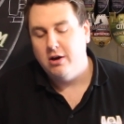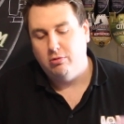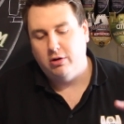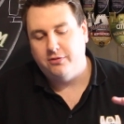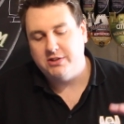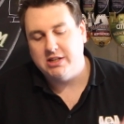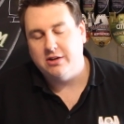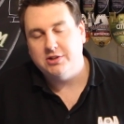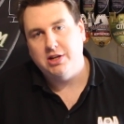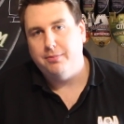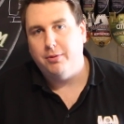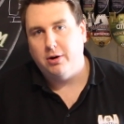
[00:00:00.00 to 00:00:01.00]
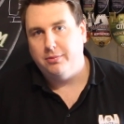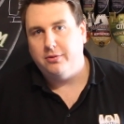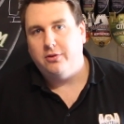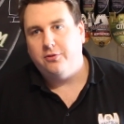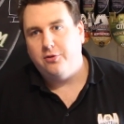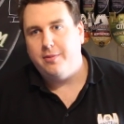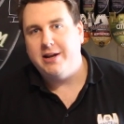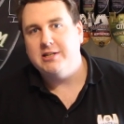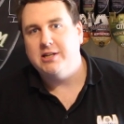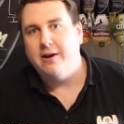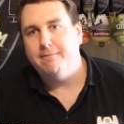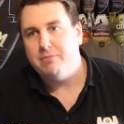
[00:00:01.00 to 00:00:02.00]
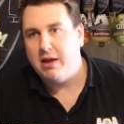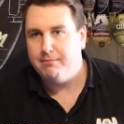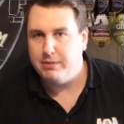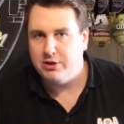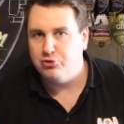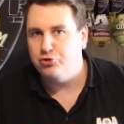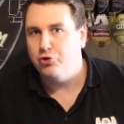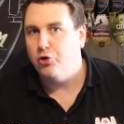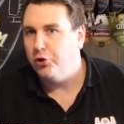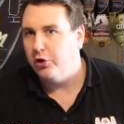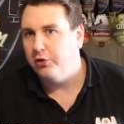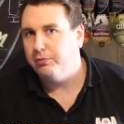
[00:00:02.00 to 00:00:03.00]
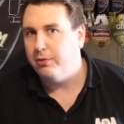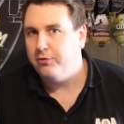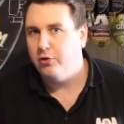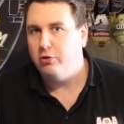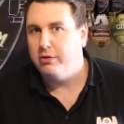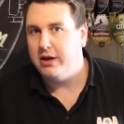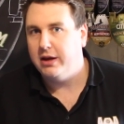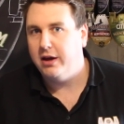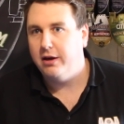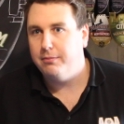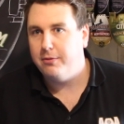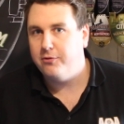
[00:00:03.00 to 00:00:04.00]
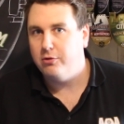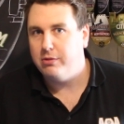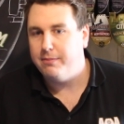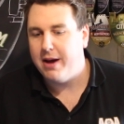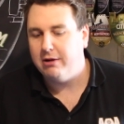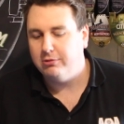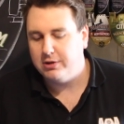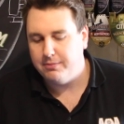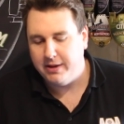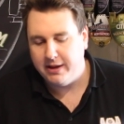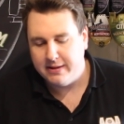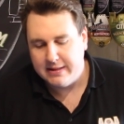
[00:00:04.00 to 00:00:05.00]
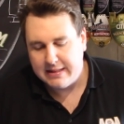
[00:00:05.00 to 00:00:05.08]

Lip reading: would have sunk to the bottom of the fermenter and been drawn off before we barreled the beer.